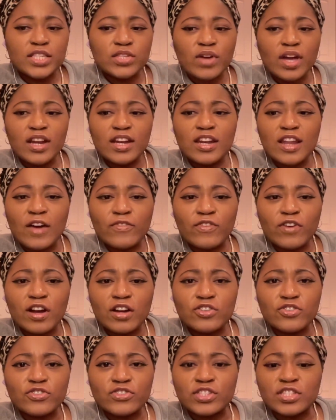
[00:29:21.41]
so I never
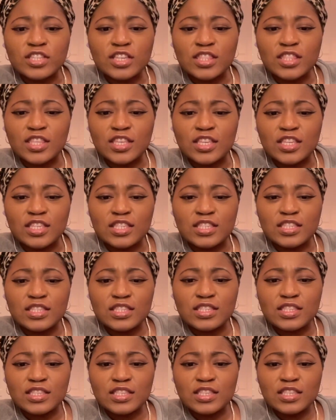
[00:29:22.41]
understood
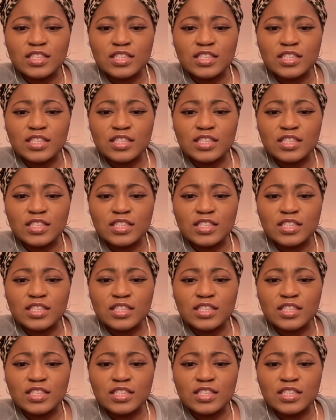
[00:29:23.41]
this.